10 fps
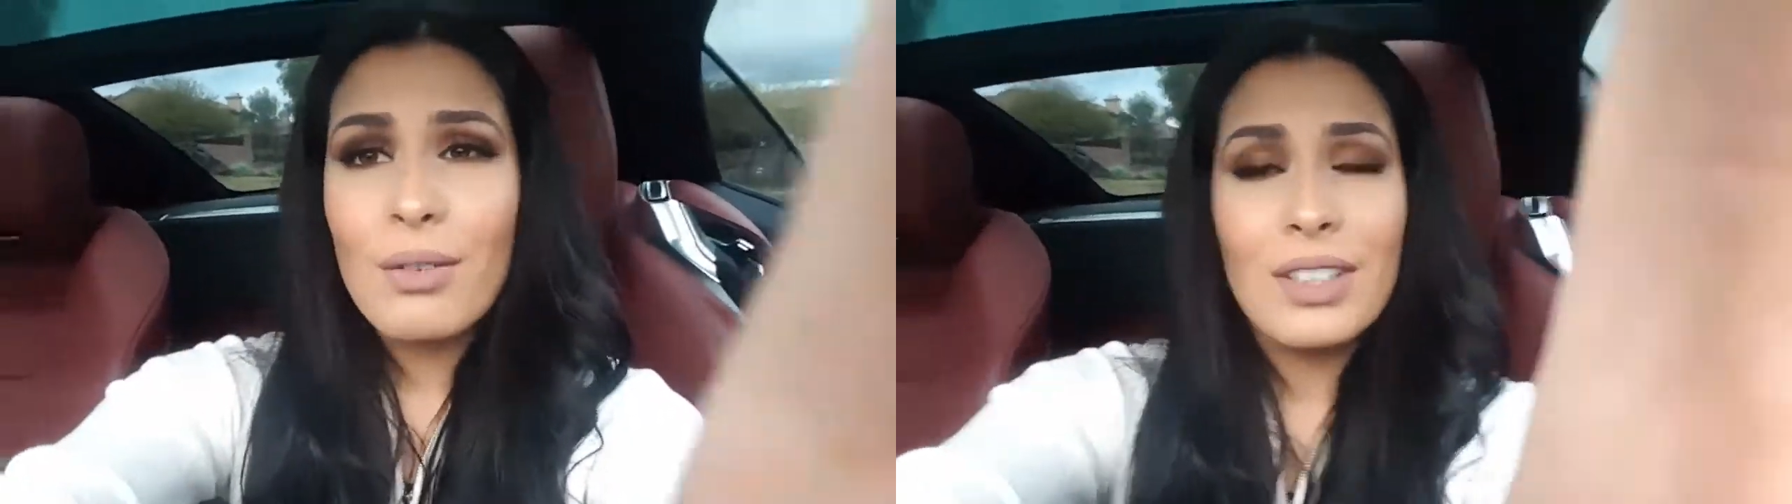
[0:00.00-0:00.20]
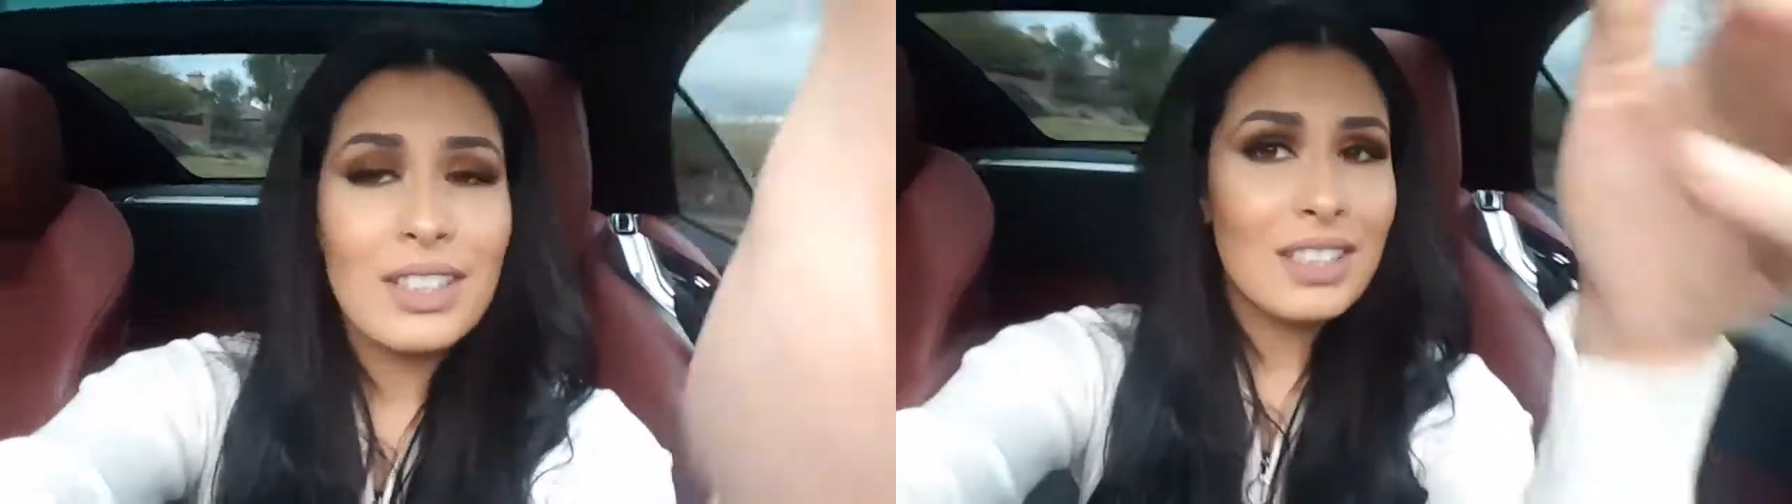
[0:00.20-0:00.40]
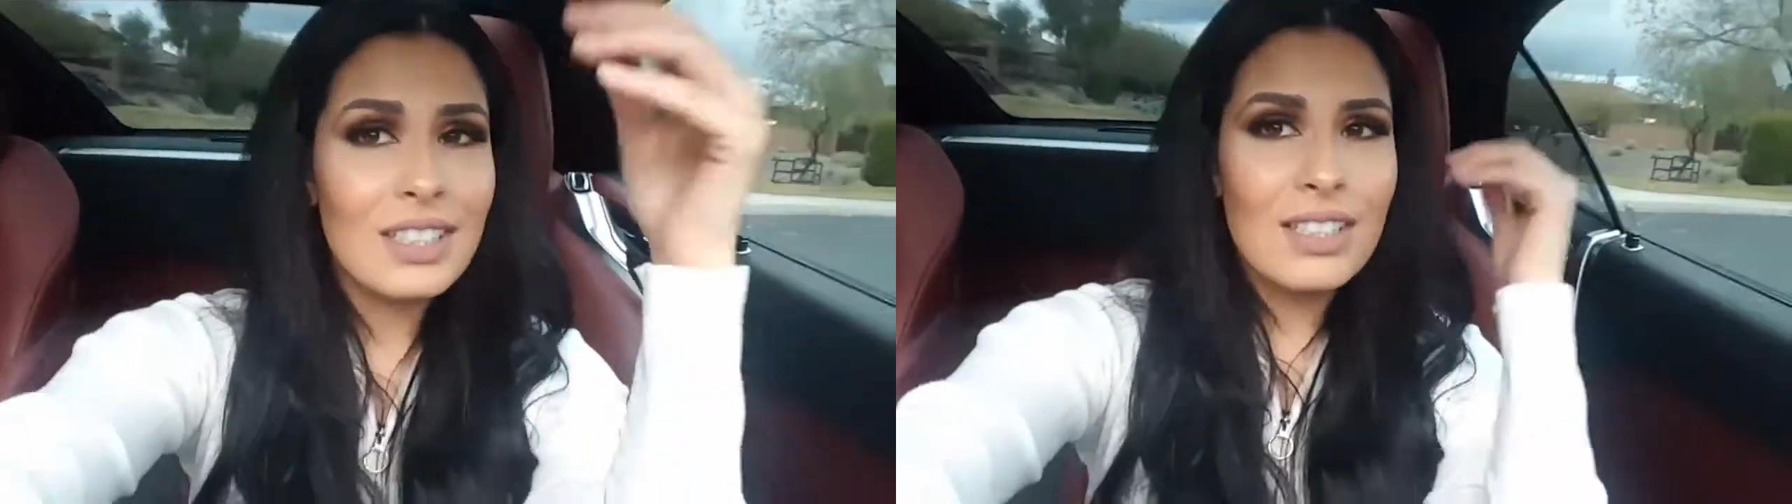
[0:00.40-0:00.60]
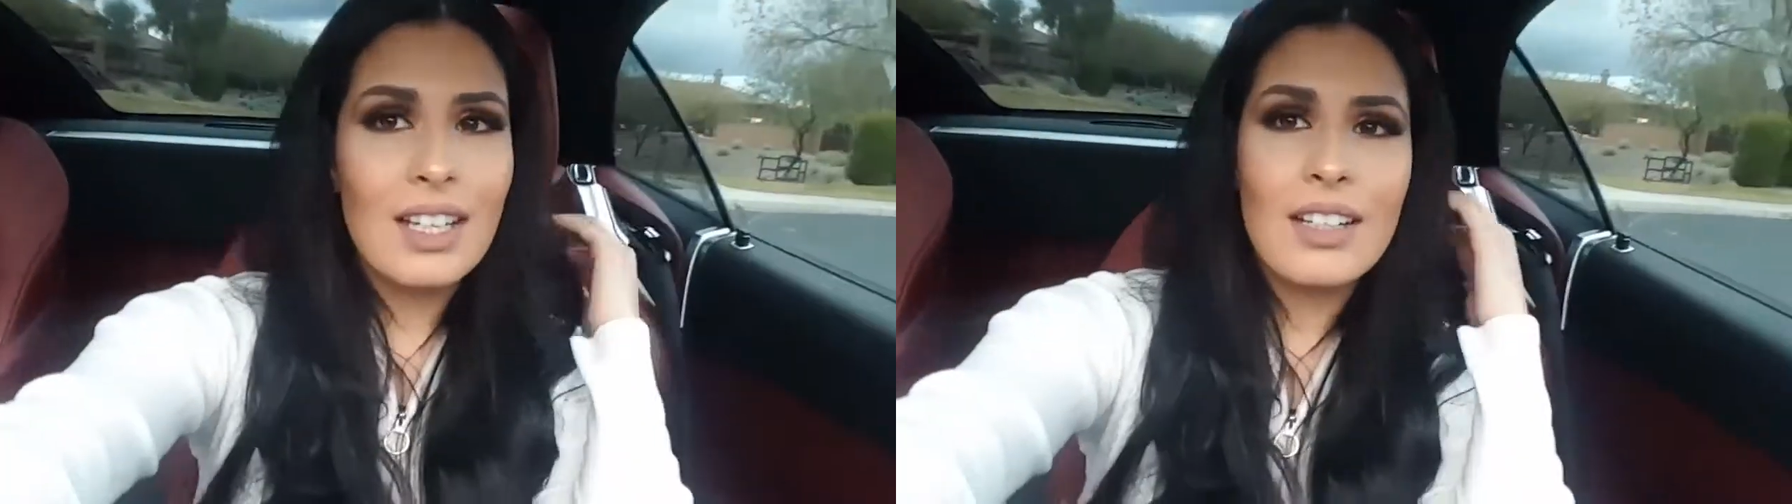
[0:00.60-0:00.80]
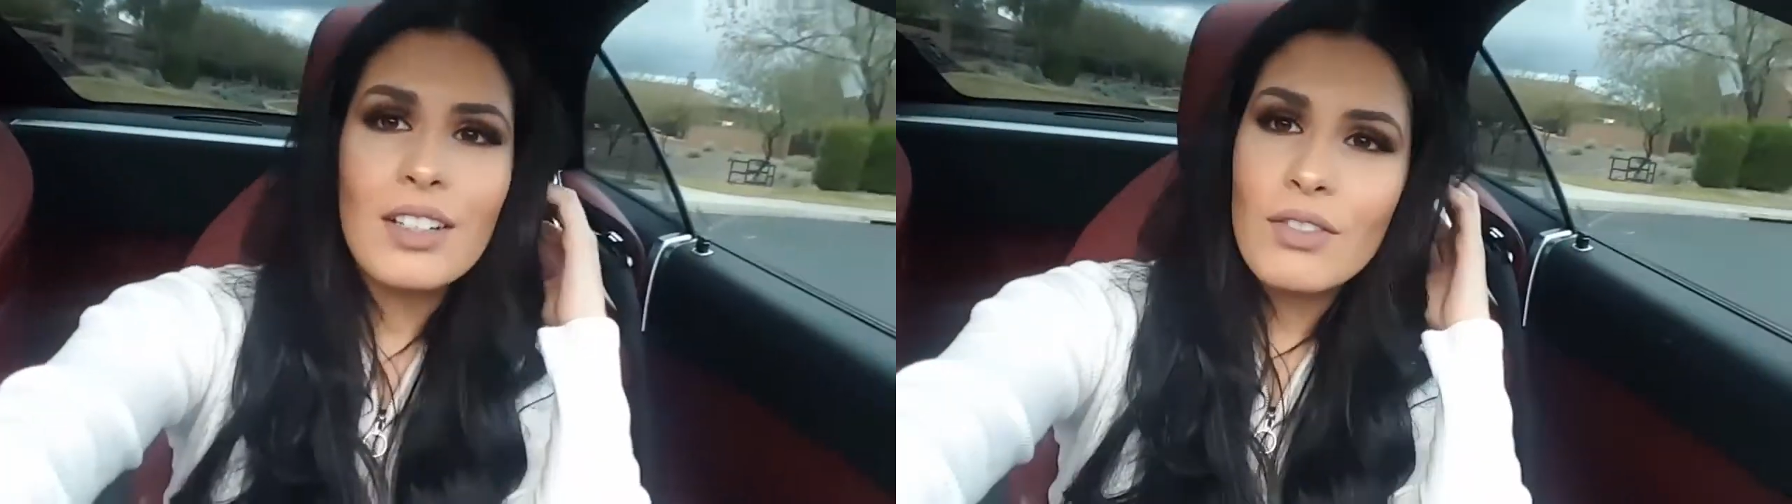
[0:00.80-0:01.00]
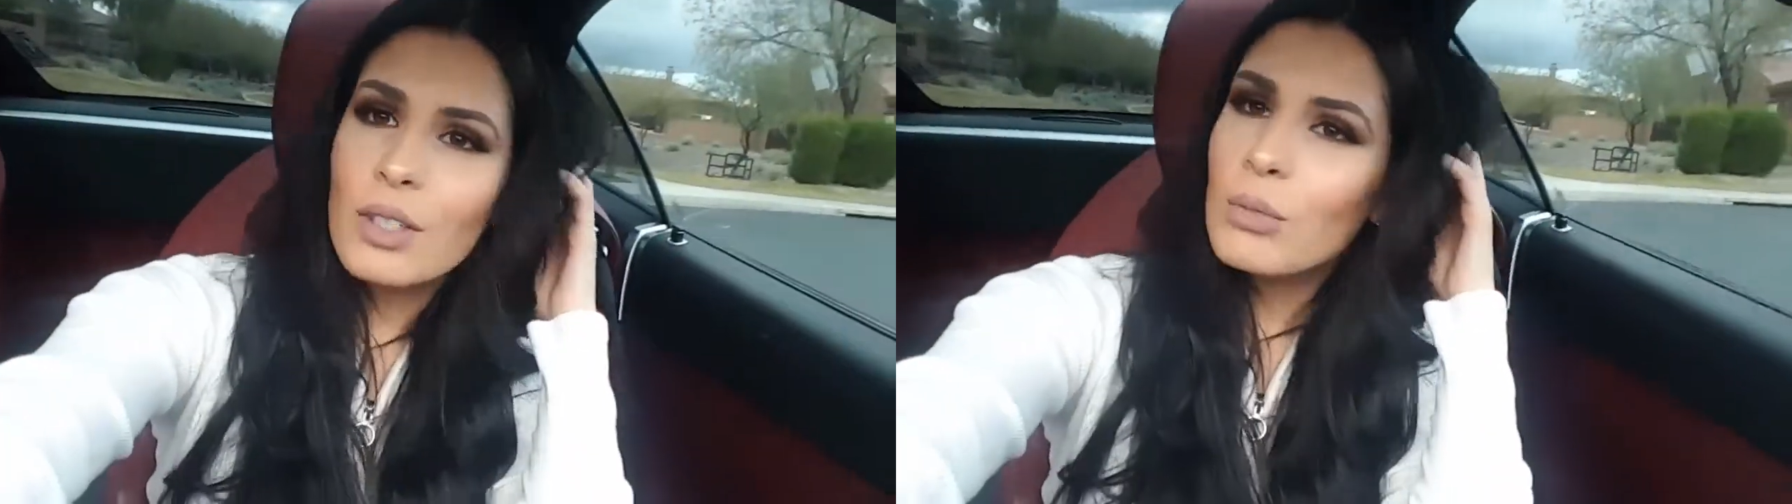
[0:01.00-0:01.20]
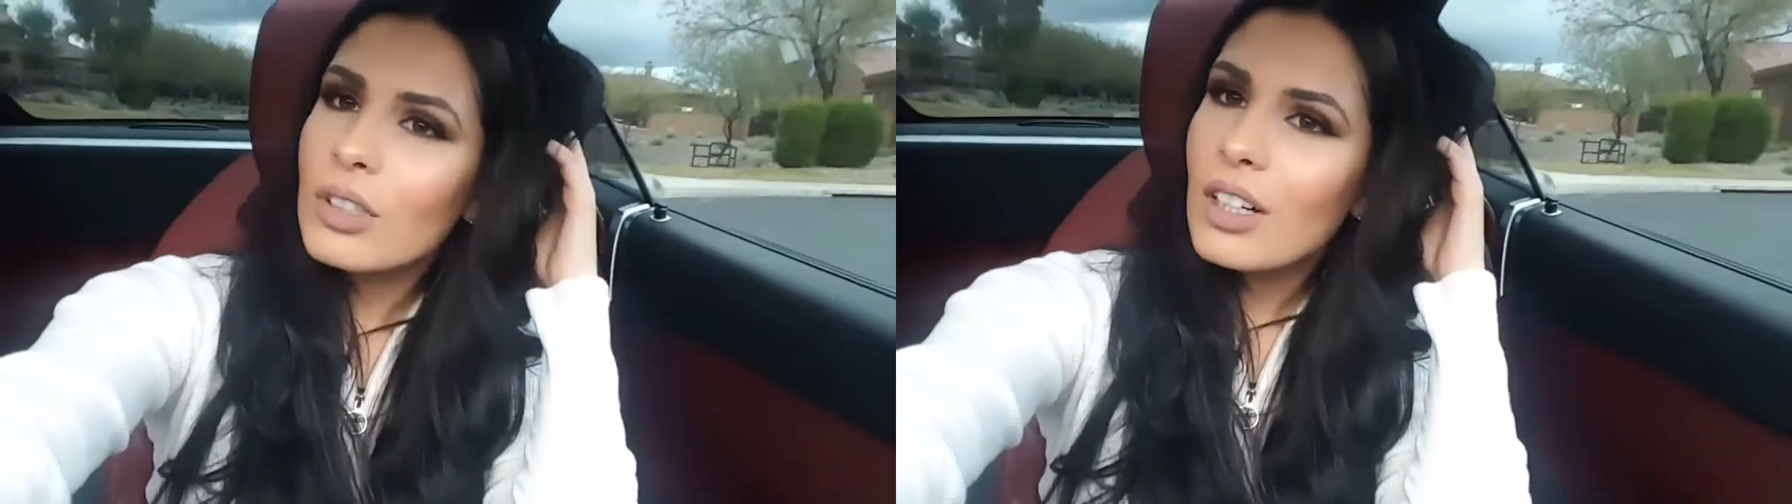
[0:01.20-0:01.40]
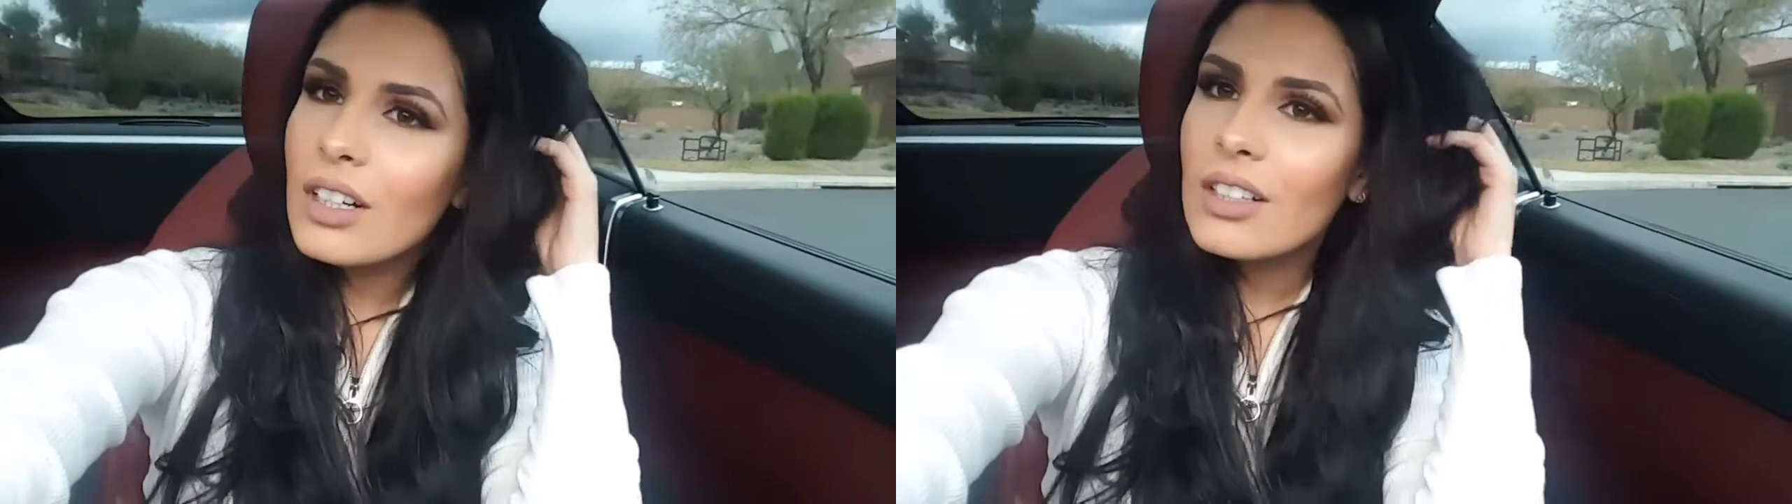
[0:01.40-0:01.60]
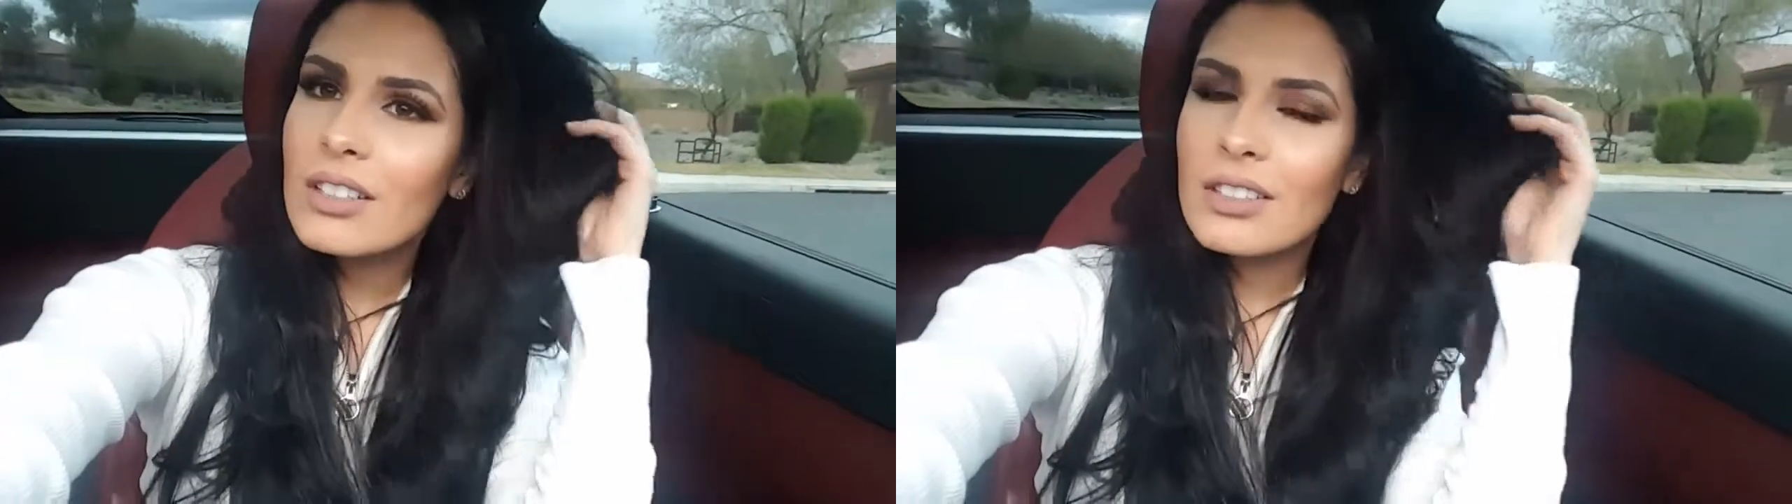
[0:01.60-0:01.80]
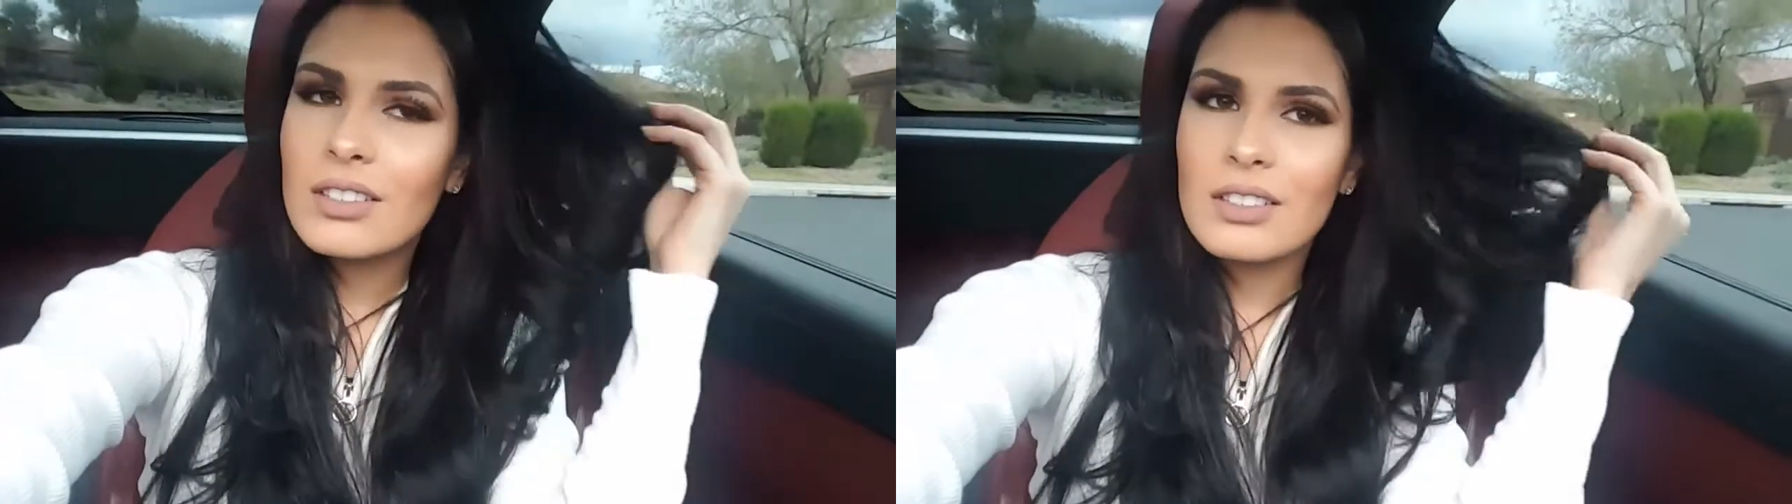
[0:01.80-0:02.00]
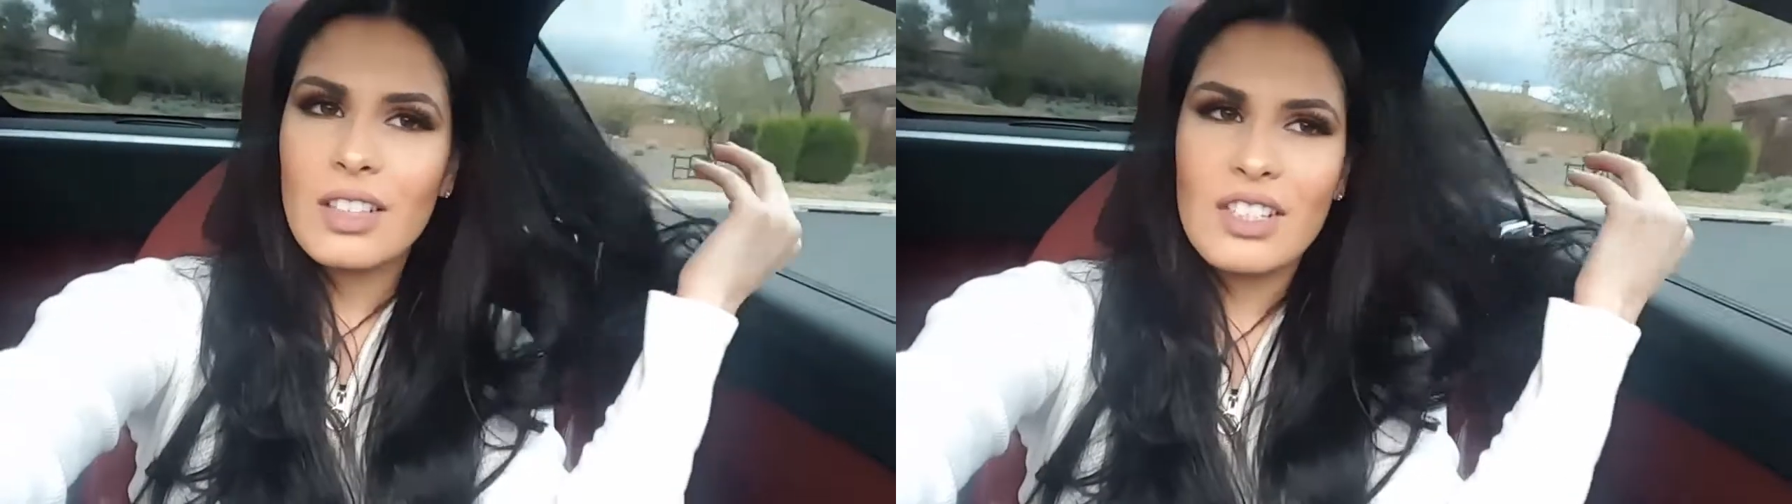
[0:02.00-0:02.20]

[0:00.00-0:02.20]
really dislike convertible cars.